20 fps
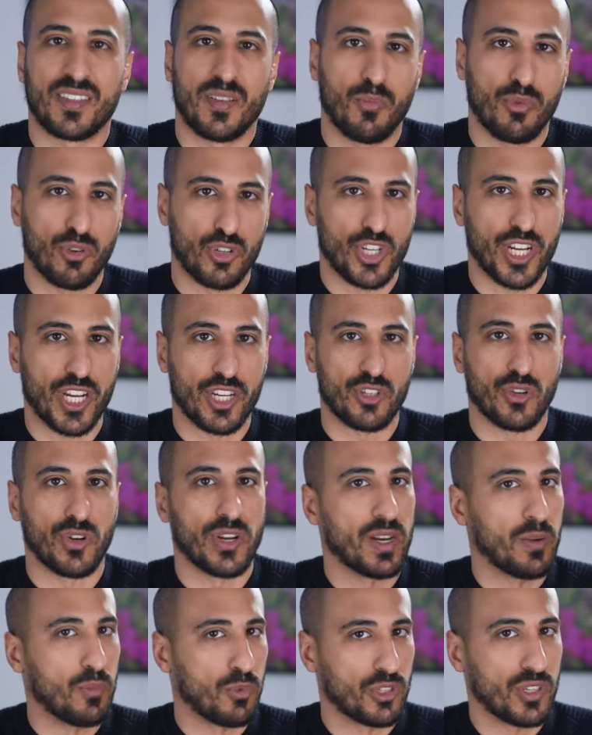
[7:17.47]
depreciation
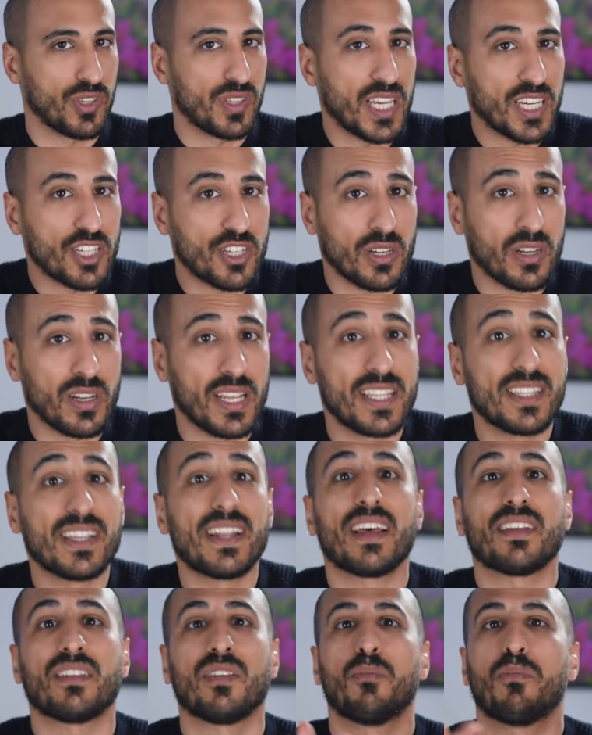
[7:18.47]
and amortization is
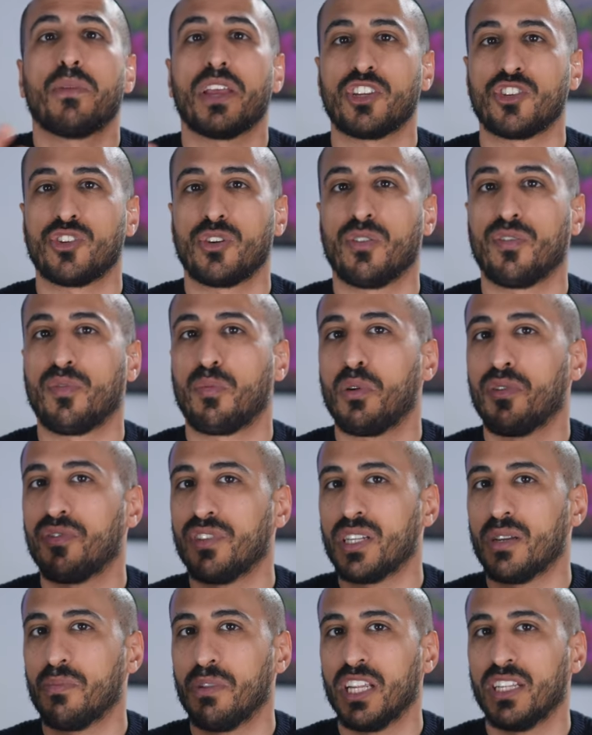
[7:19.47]
another measure of
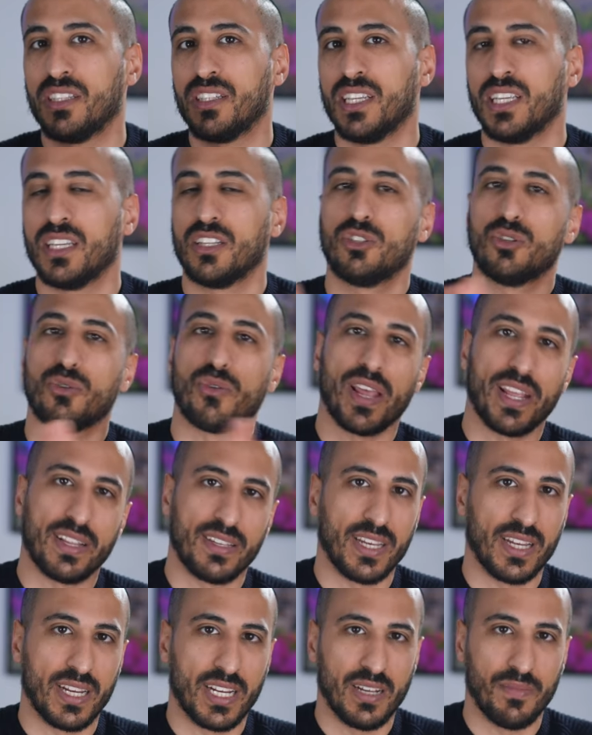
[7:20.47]
profitability to
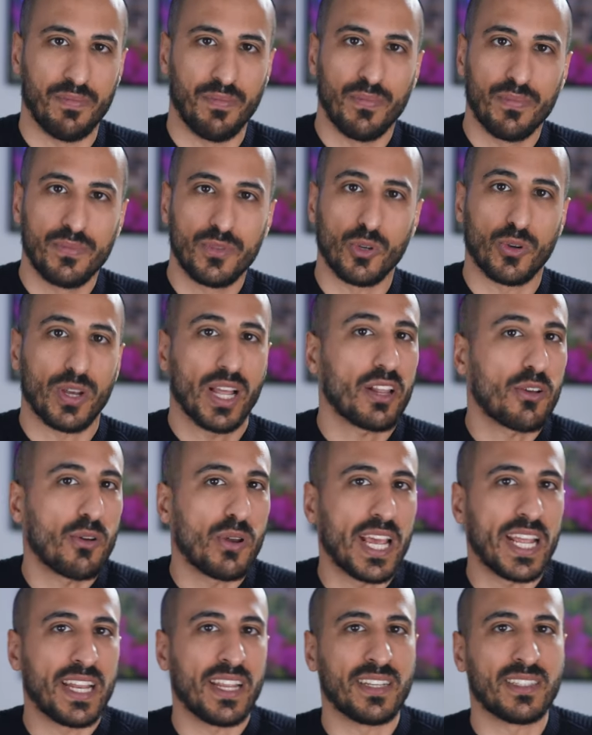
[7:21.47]
net income. To
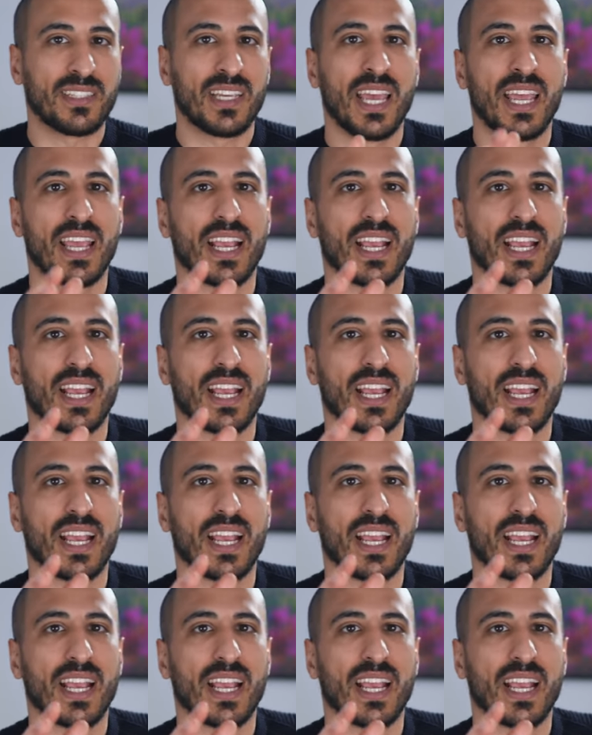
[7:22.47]
calculate it,